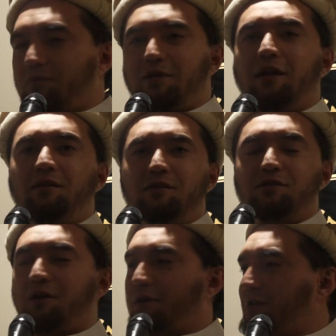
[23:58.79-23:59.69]
daily
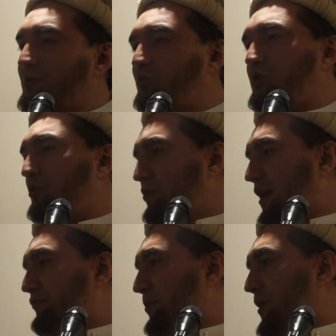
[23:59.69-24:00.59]
zikr that we do.
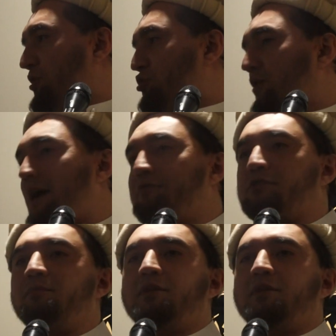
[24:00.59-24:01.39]
Everybody should have some